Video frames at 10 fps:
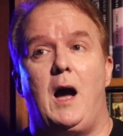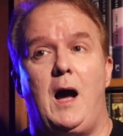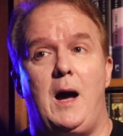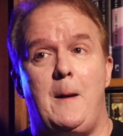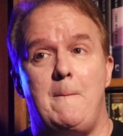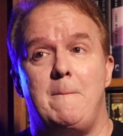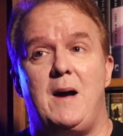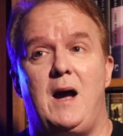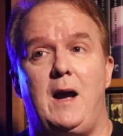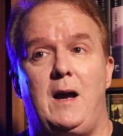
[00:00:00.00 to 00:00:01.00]
Um,
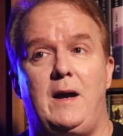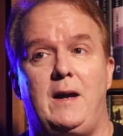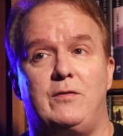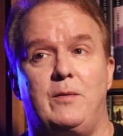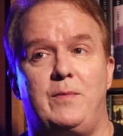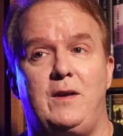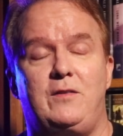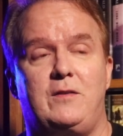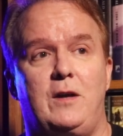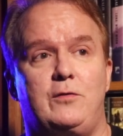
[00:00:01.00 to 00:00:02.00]
I, I have some
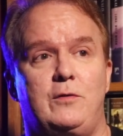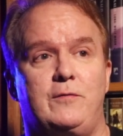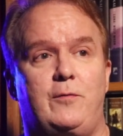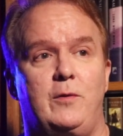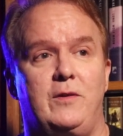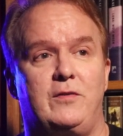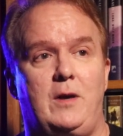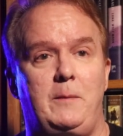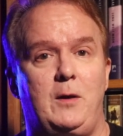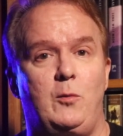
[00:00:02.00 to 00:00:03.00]
things scheduled for this
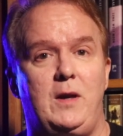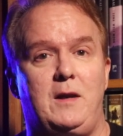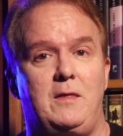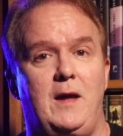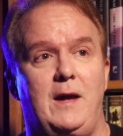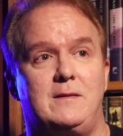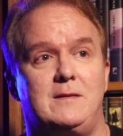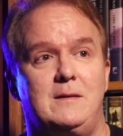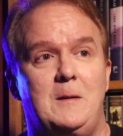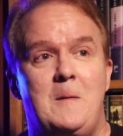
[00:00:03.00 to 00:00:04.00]
coming week that